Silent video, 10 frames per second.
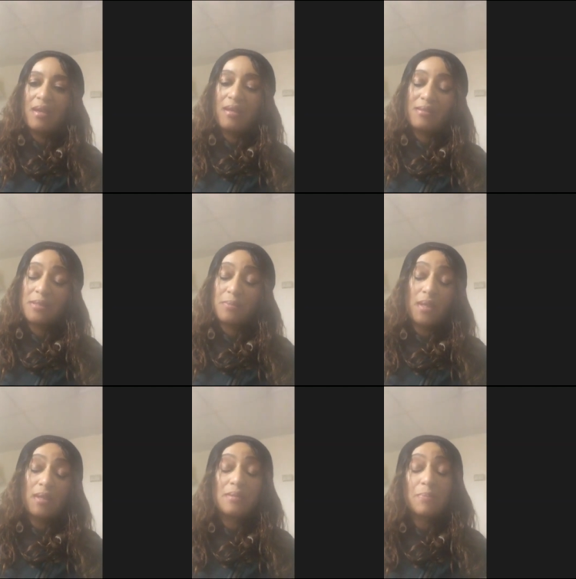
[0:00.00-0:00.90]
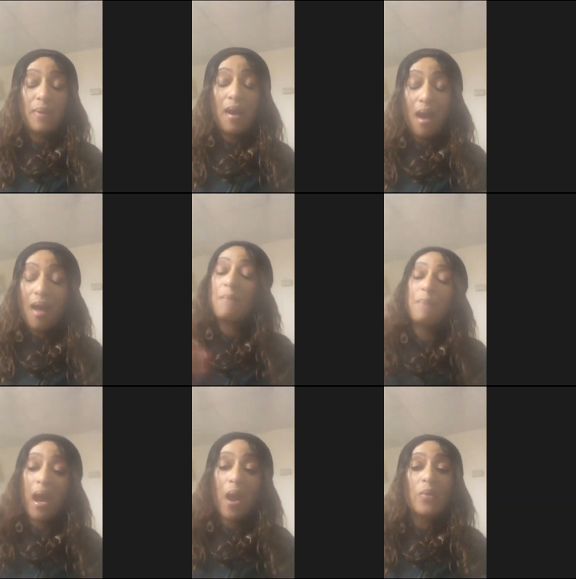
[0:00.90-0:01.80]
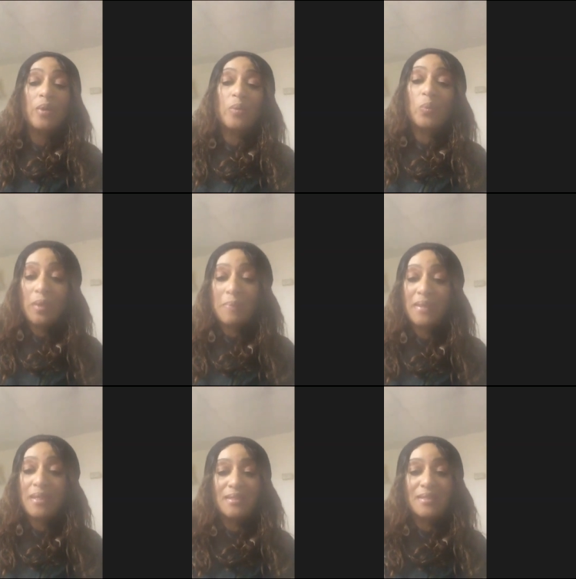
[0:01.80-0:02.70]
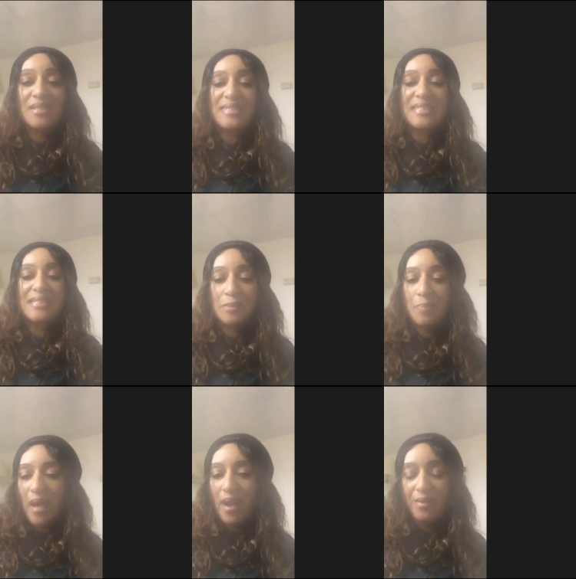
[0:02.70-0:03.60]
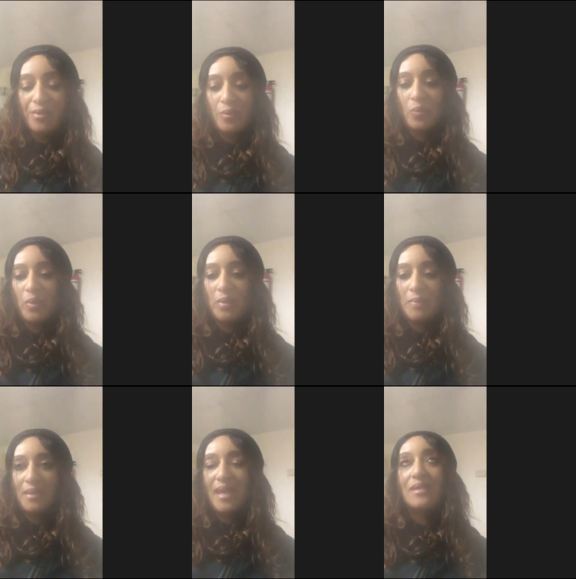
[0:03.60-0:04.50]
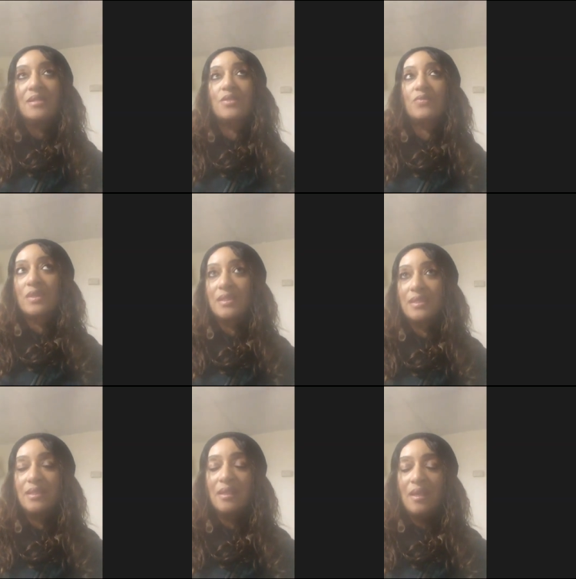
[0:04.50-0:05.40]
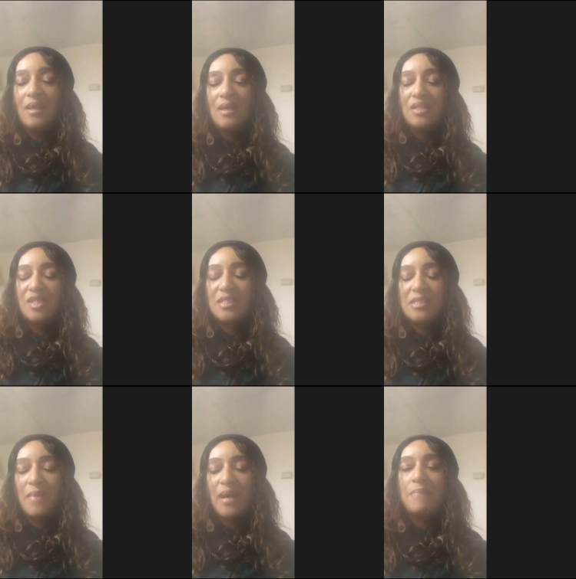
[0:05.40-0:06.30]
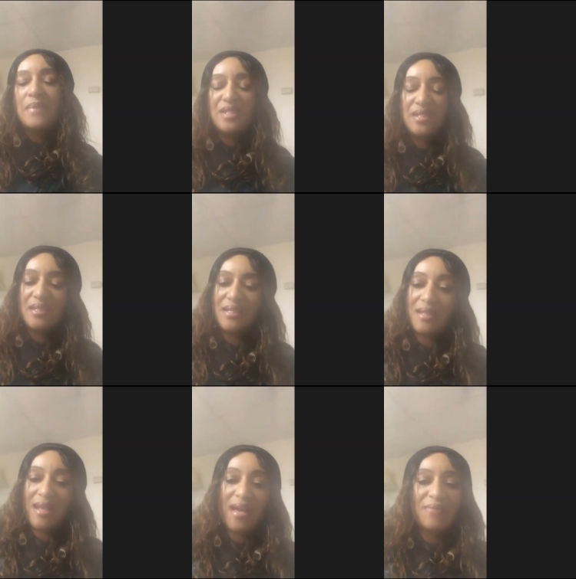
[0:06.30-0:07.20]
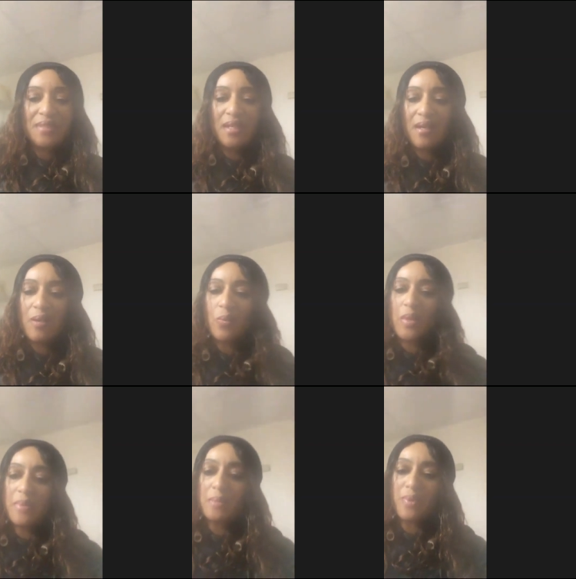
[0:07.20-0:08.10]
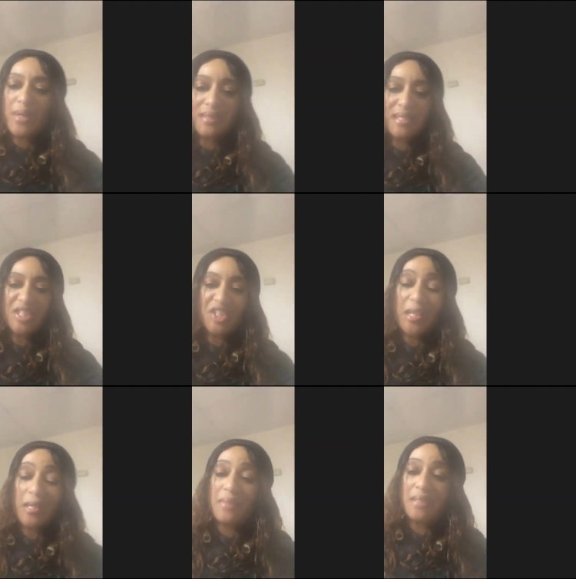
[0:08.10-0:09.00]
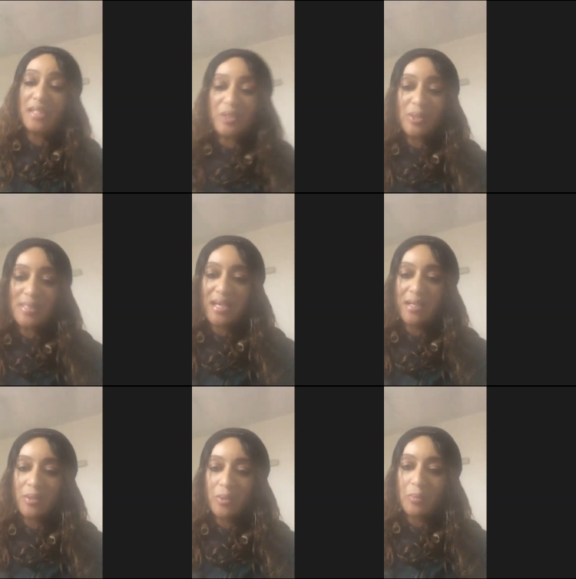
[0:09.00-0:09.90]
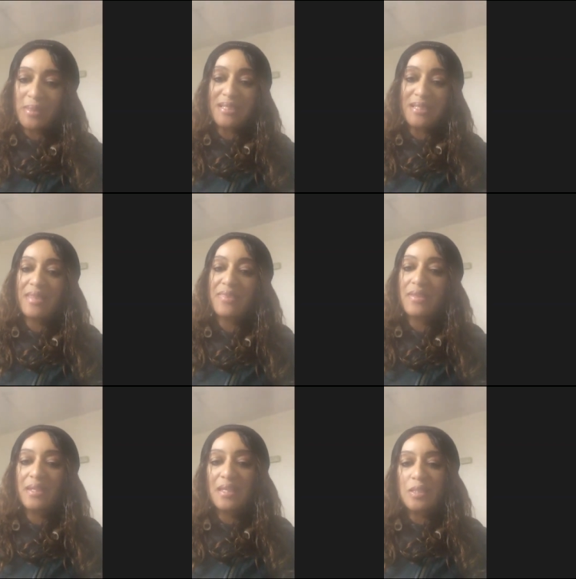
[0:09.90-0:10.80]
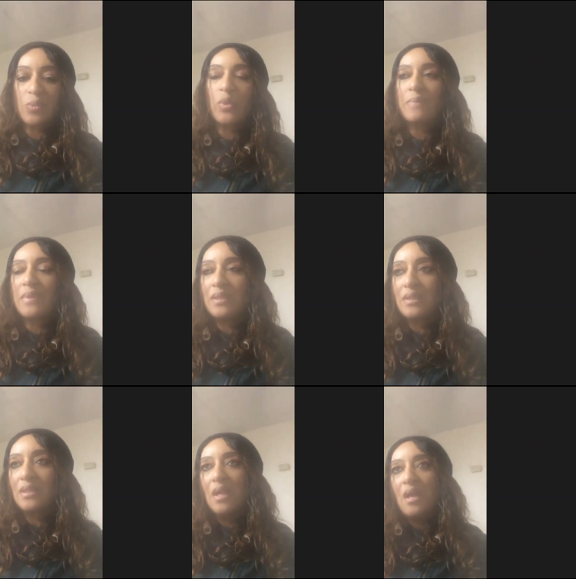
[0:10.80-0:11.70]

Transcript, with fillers: and, and empowering women and just inspiring women. That is really just my mission in life to help women break the shame and guilt cycle because I think as women,